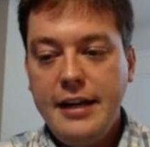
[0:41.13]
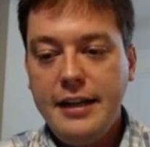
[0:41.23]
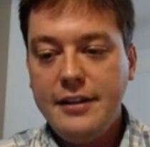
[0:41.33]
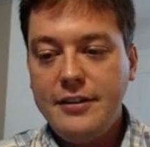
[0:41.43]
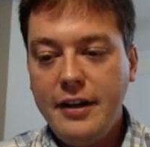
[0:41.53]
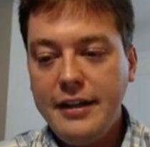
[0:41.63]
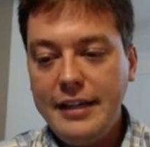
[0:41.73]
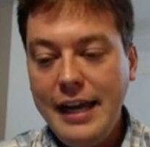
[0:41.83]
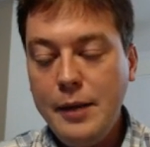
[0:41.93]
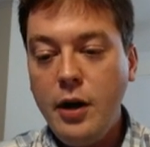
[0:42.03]
And
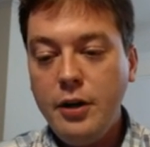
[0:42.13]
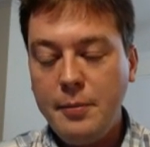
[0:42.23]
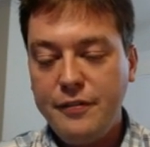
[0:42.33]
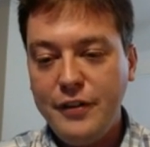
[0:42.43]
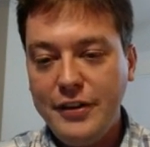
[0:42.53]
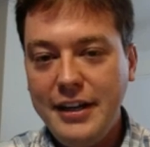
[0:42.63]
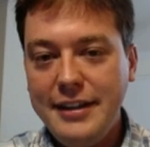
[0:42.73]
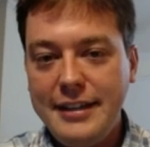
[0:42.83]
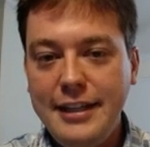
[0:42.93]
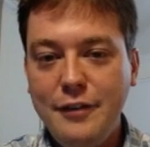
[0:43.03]
hey, welcome
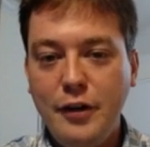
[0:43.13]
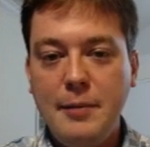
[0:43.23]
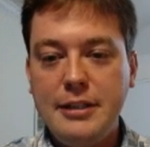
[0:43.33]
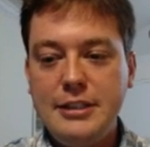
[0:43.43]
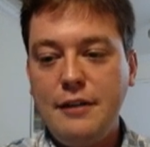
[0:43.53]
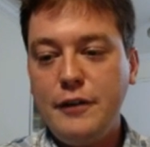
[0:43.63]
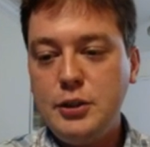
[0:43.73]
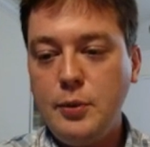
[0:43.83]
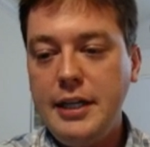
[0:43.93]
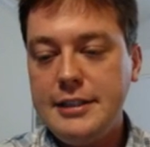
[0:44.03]
Aphelion. Thank you very much for
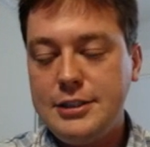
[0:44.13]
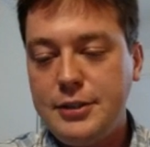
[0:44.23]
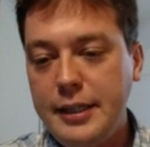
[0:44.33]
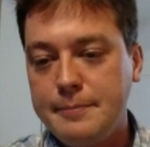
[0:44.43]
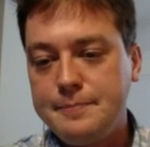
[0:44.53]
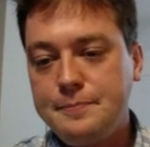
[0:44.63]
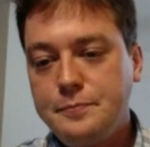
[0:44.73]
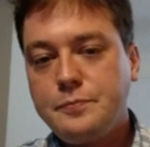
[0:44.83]
joining the stream.